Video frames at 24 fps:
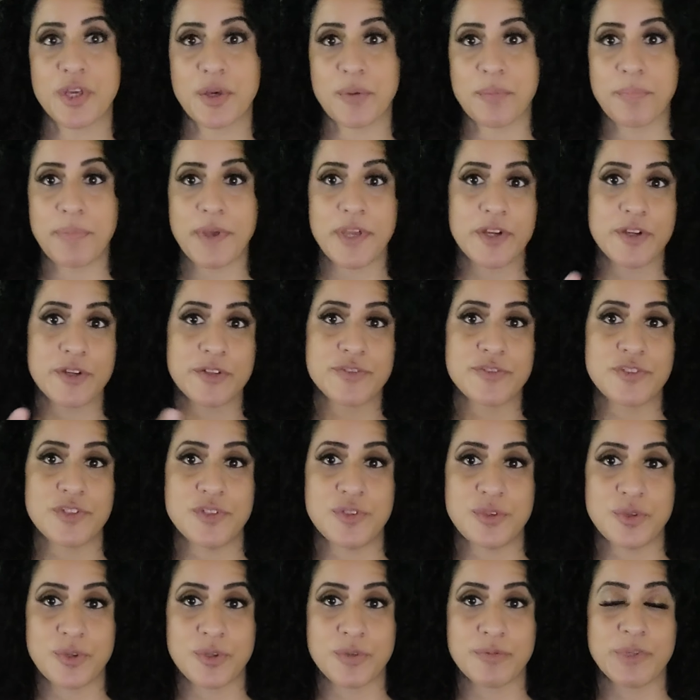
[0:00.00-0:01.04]
compared
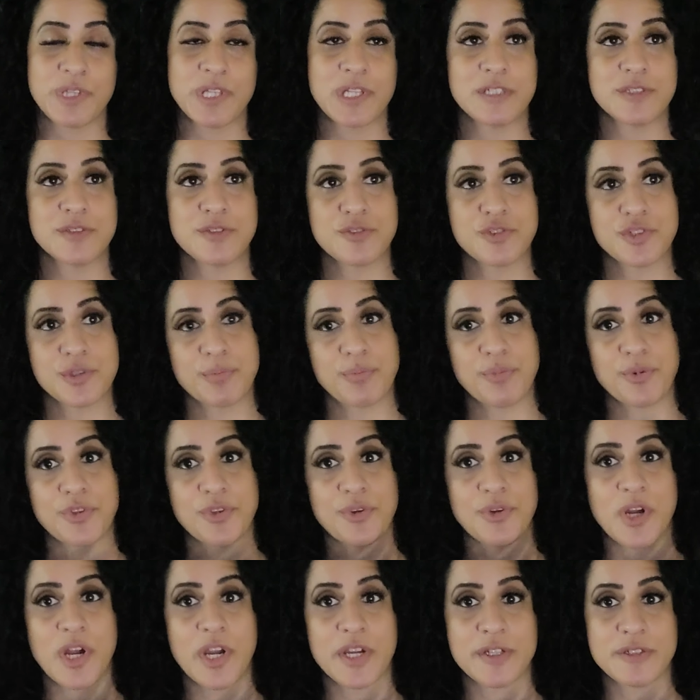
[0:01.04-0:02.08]
your relationship with
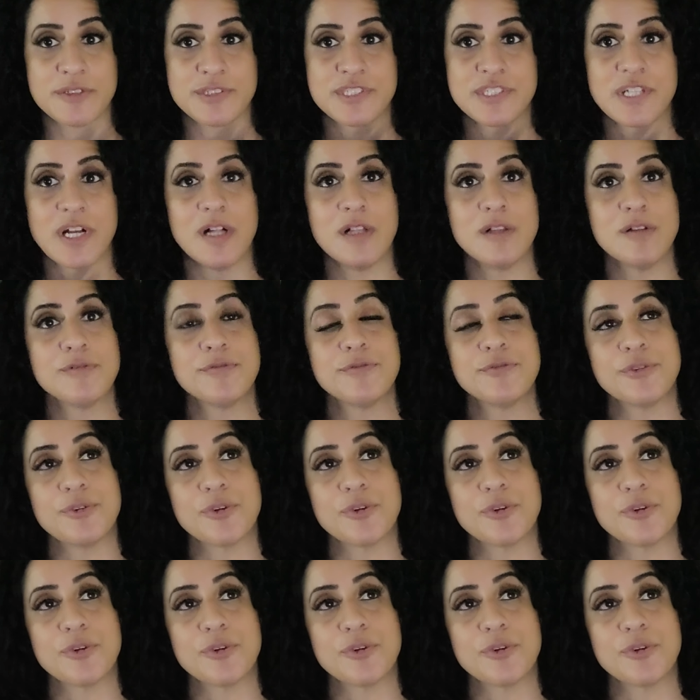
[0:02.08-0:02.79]
your higher self